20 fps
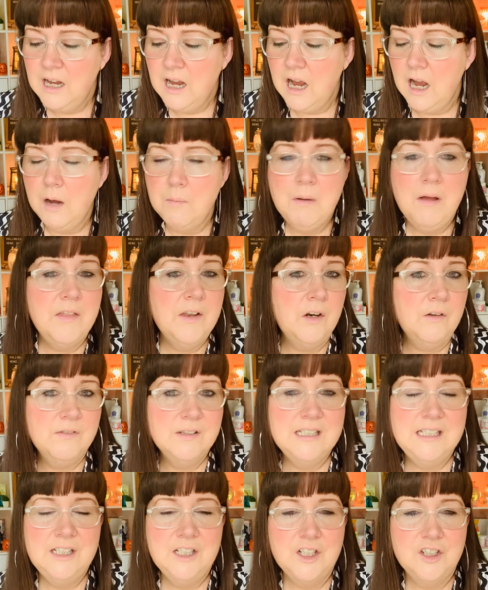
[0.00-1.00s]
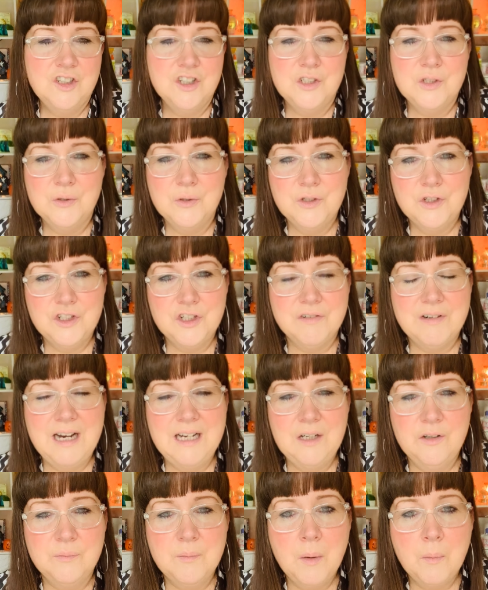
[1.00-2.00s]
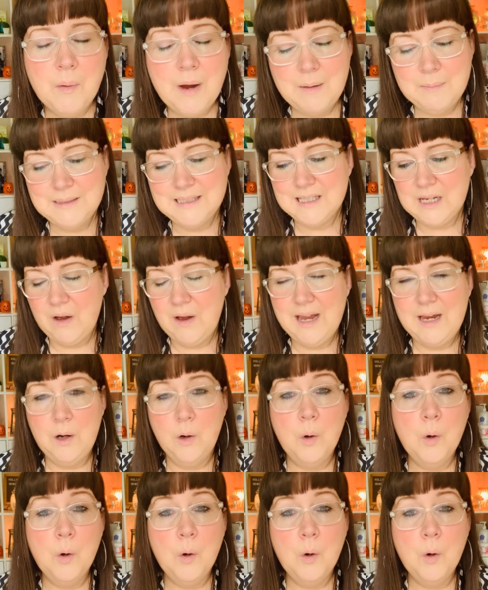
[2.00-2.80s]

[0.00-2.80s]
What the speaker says: And then obviously you can just order directly off my website,